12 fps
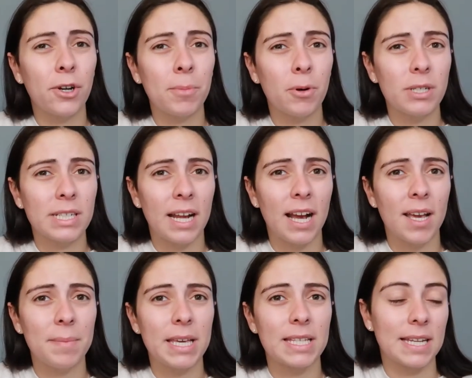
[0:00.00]
or
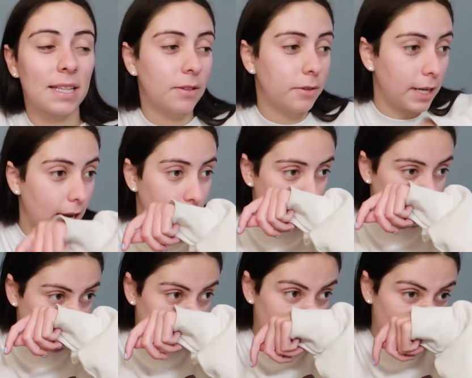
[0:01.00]
deny, because I literally have
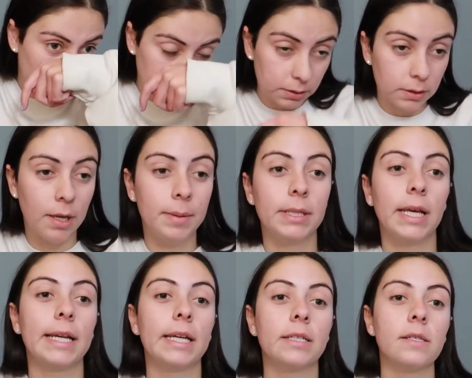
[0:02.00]
two pairs of Lululemon
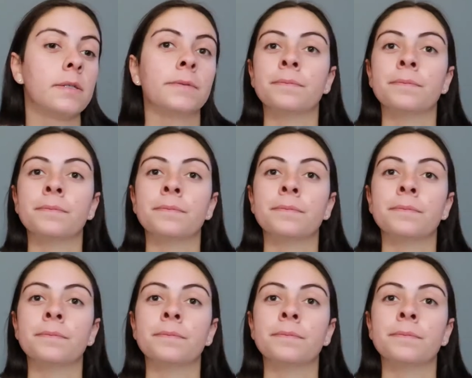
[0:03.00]
leggings.